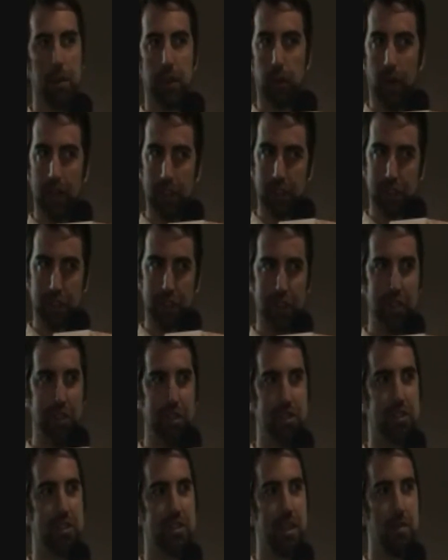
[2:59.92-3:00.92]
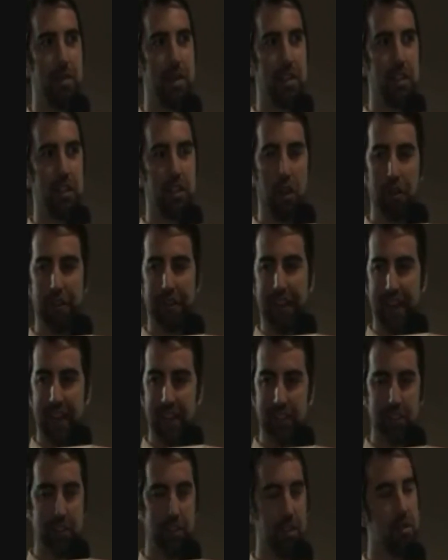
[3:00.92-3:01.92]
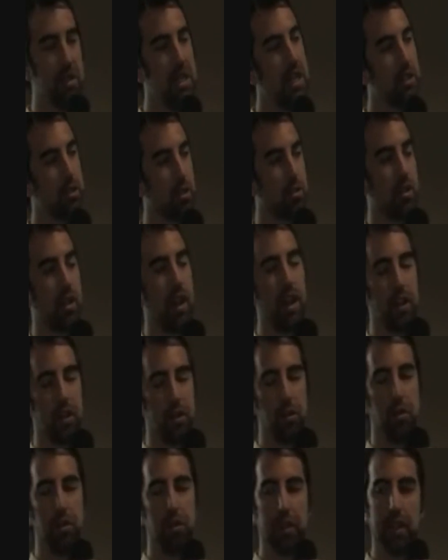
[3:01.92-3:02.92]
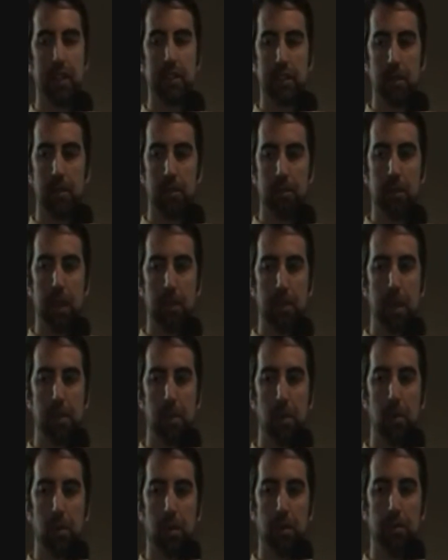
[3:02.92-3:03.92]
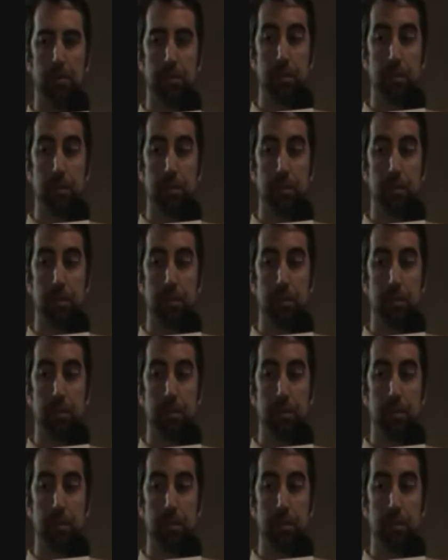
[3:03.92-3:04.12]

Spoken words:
thrusters that make you go faster. So there's a lot of cool things that people will